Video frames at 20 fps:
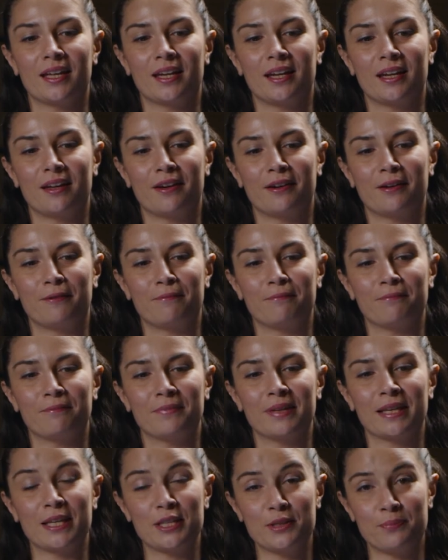And
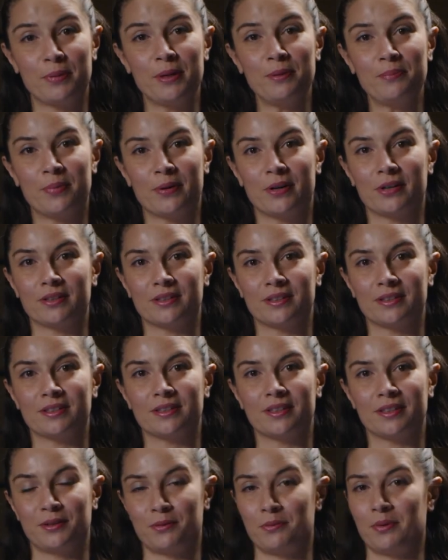he's been part,
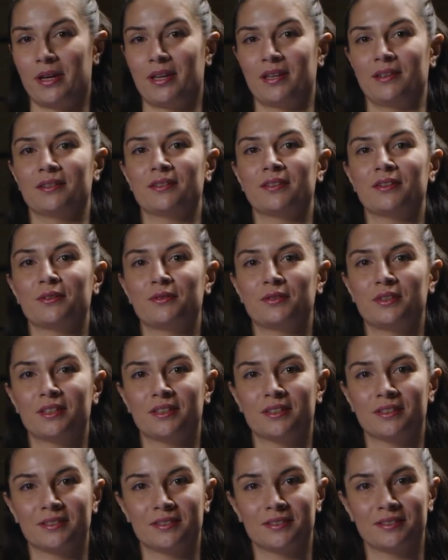in a way, of
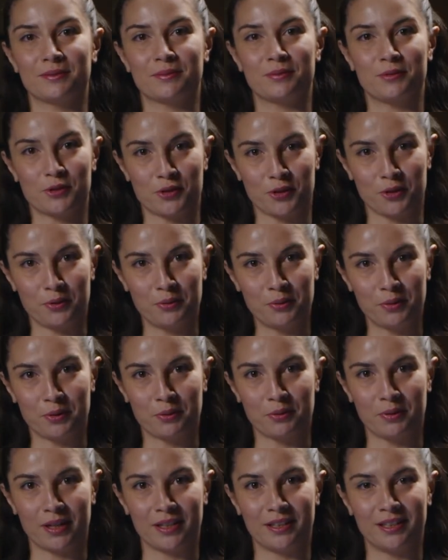the show
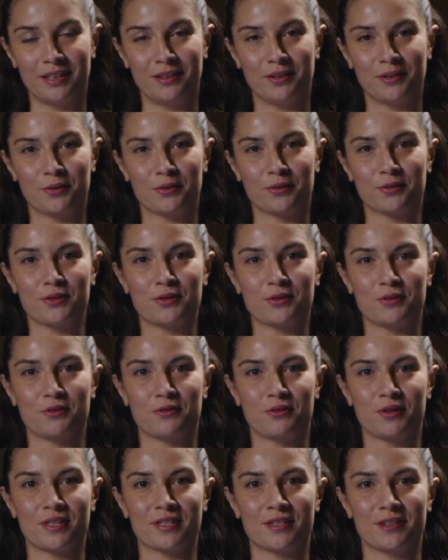already through the
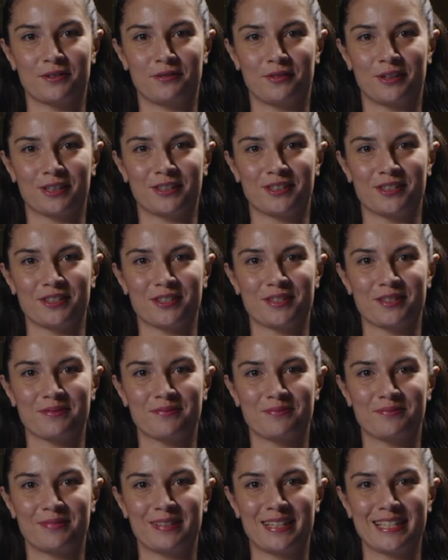stories of others.
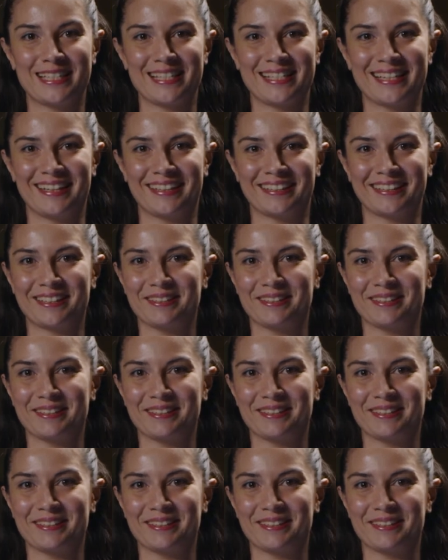Let's see